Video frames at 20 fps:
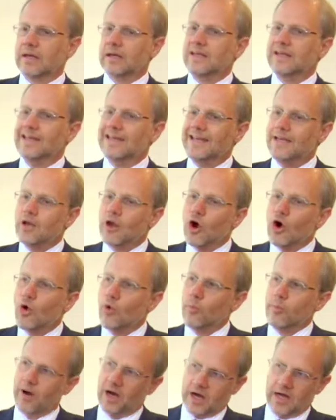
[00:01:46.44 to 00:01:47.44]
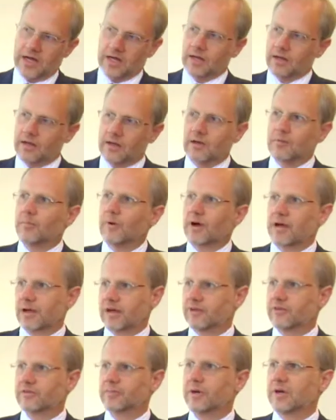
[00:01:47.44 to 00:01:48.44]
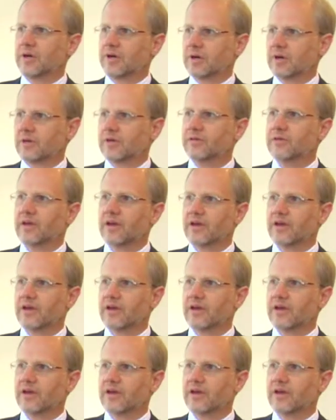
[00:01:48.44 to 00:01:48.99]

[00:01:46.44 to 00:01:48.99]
Nobody, in my experience,